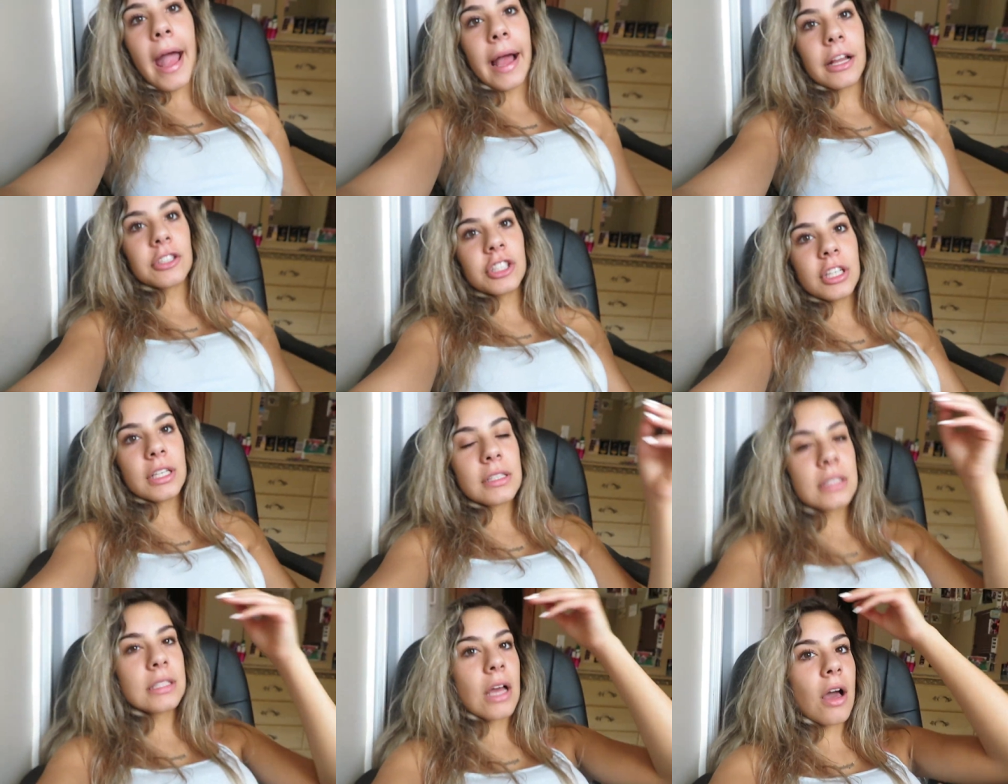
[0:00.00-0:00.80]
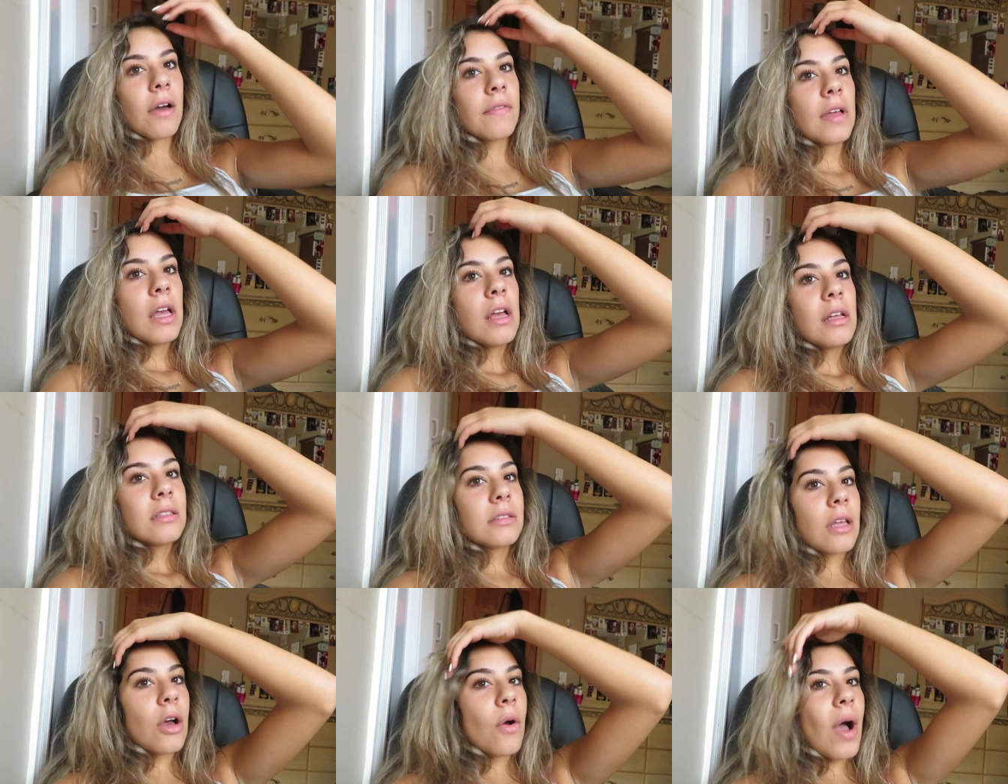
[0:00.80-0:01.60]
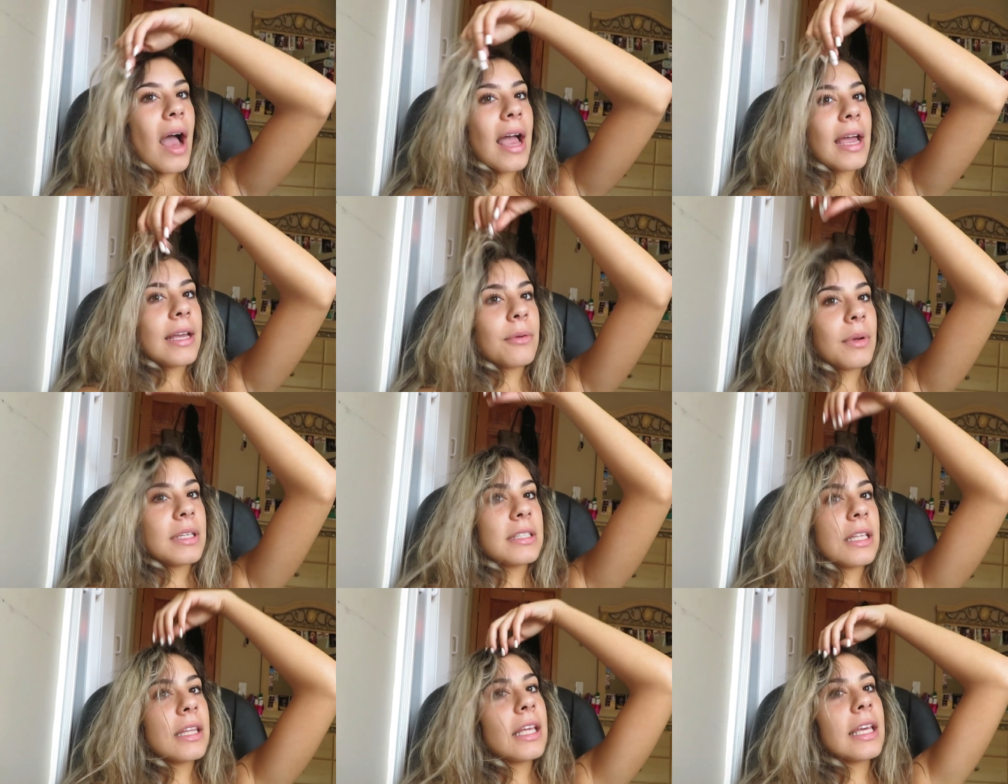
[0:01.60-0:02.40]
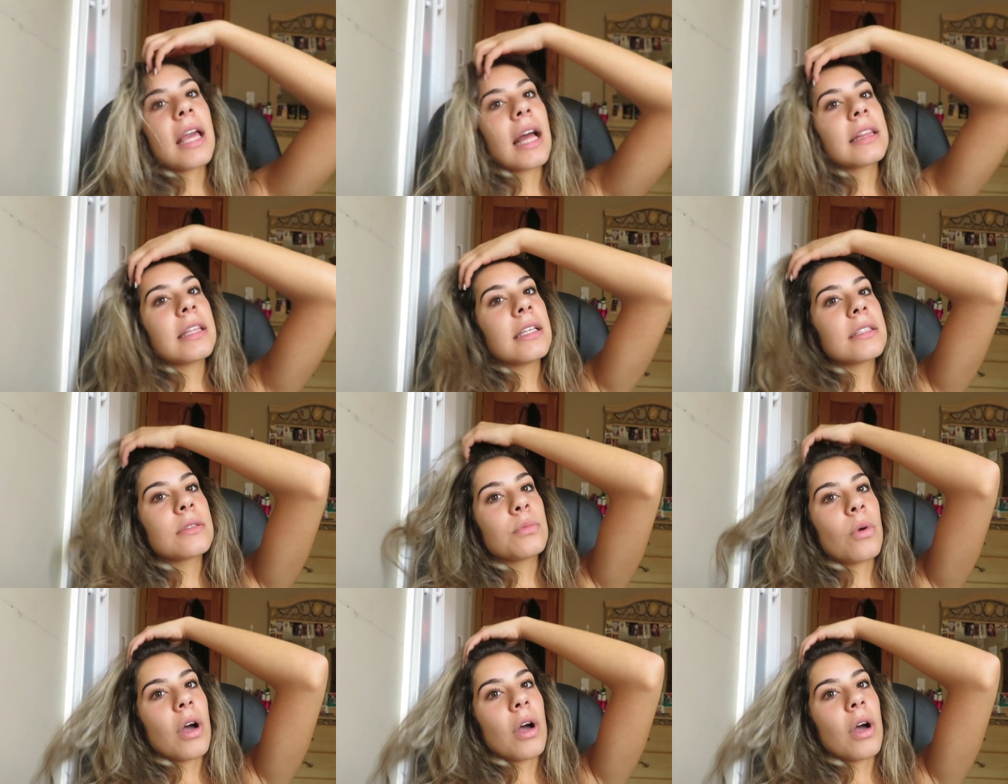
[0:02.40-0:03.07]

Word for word: ashy and stuff so I recently got this